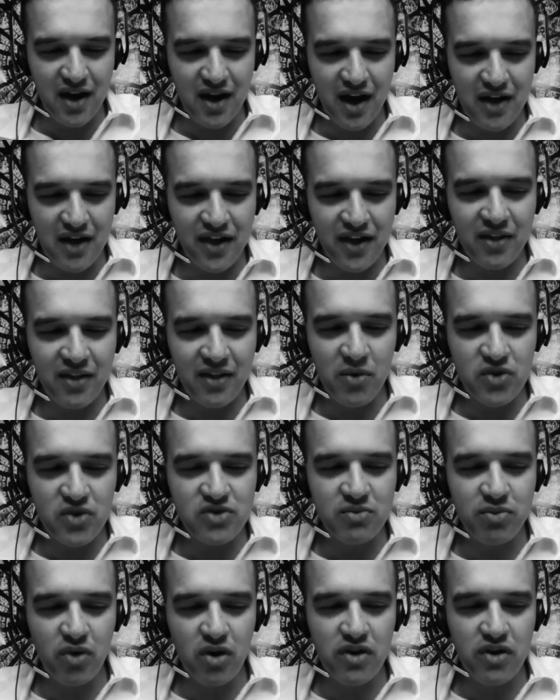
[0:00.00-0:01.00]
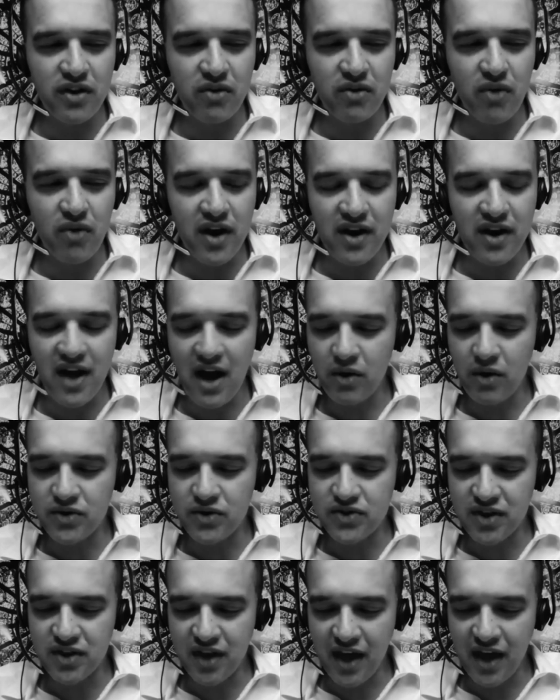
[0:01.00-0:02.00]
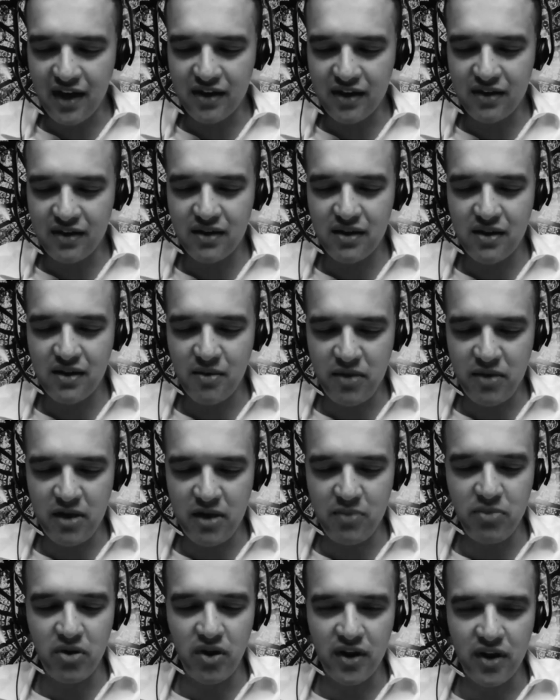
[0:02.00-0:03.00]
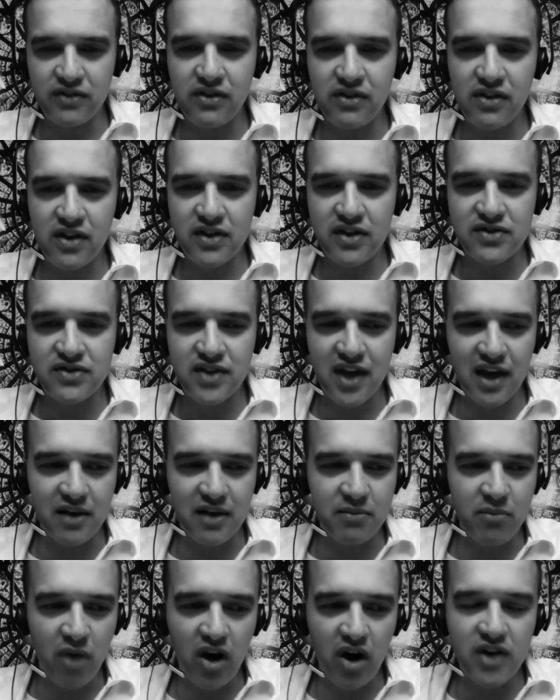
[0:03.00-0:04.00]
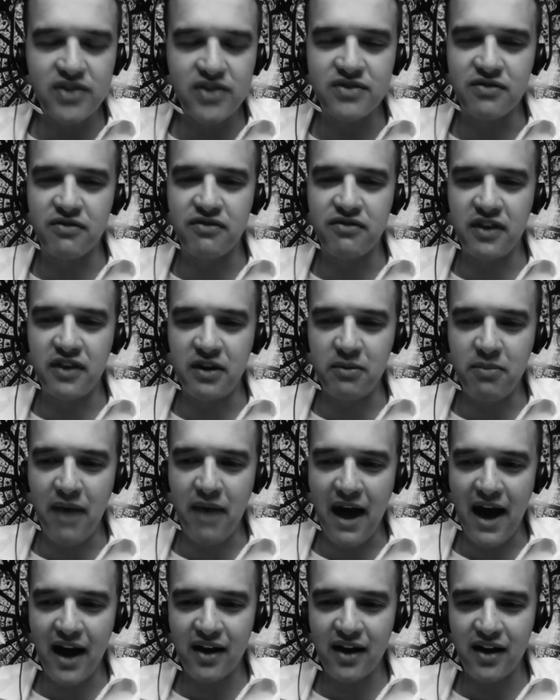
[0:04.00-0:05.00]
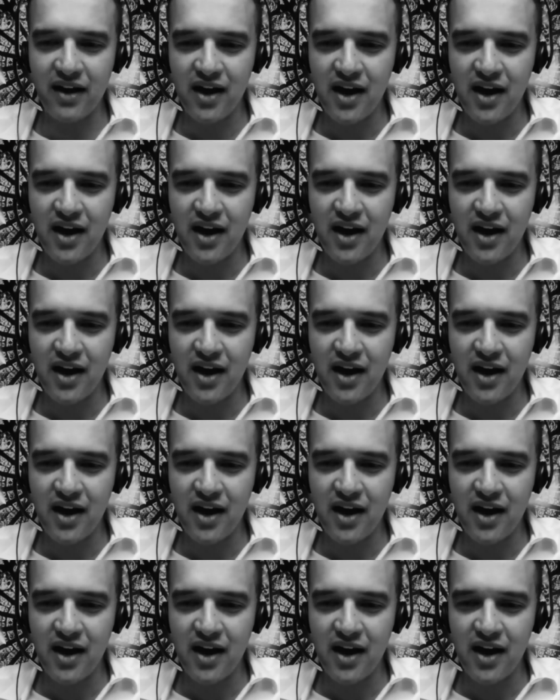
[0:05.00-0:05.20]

I think the most important thing right now is to get the people into this, get Mark some feedback,